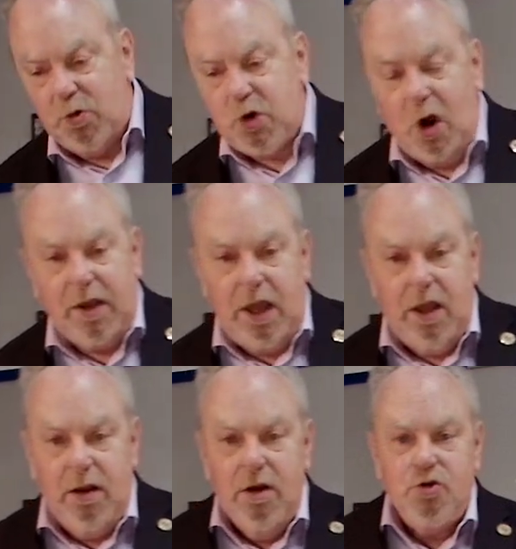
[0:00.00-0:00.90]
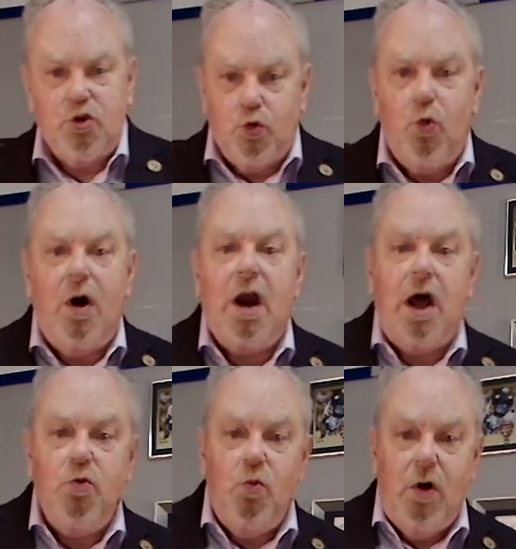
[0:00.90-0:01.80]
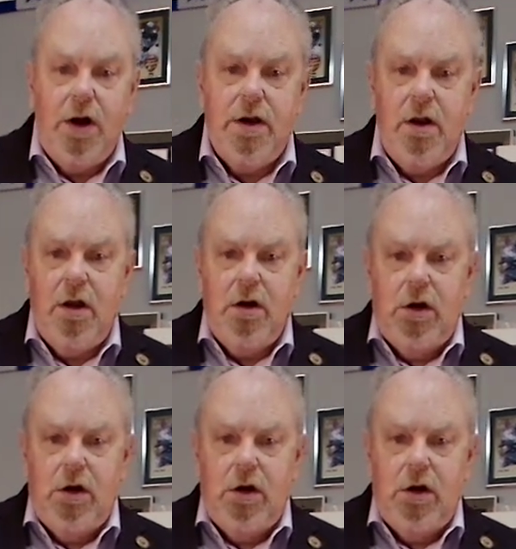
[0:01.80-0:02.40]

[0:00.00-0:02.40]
talking just one-on-one,